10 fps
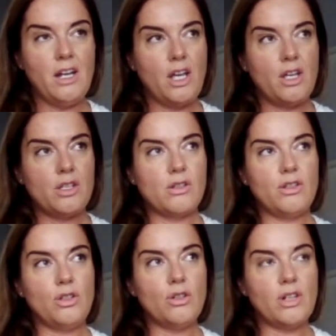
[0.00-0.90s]
So
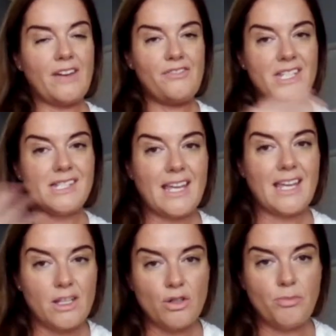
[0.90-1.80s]
every cell
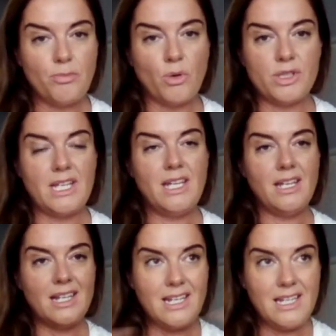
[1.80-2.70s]
in your body
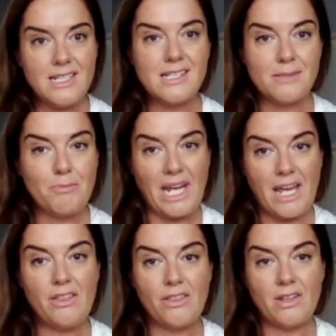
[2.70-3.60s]
needs
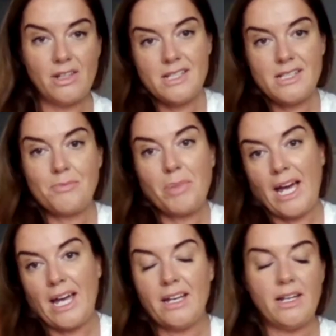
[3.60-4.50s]
breath, needs
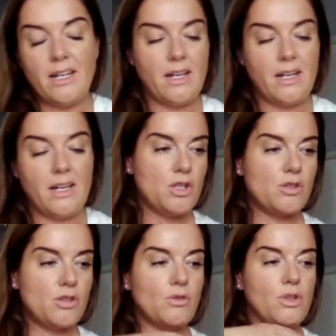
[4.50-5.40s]
prana.
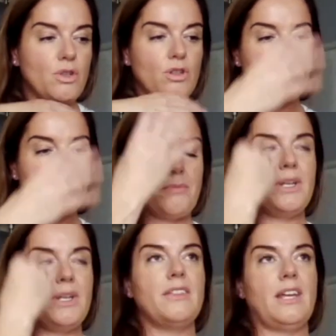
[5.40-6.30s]
So you're
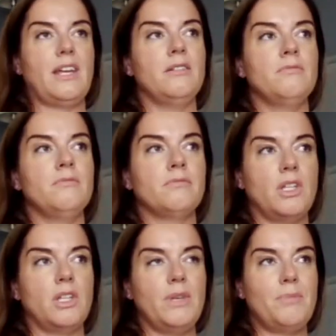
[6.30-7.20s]
breathing in,
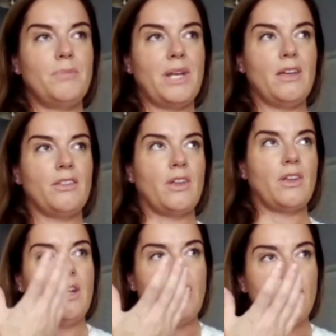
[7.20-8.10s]
your wee breath,
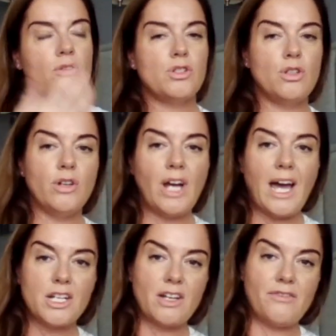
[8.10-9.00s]
and out. So
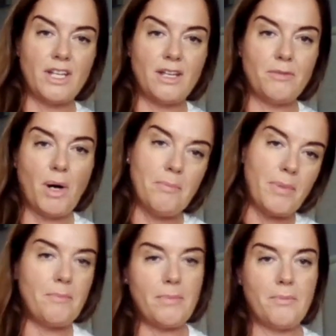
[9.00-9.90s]
your heart's having to
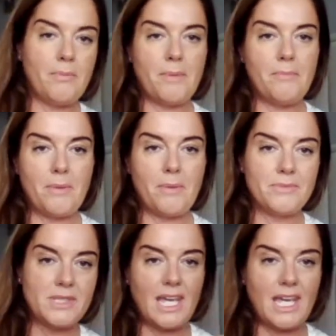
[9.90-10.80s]
pump, pump, pump, pump,
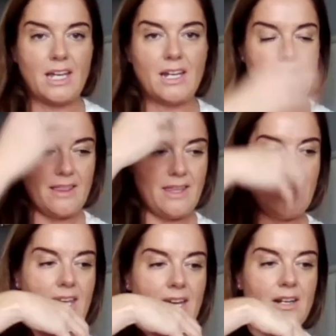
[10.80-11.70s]
pump to get
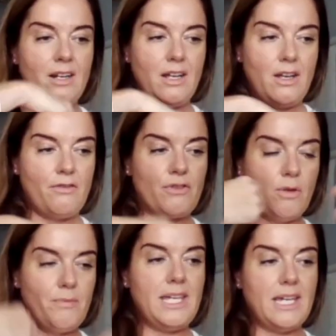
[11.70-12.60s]
the air
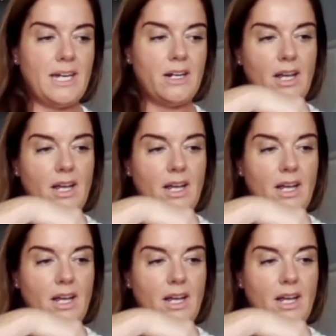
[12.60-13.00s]
from here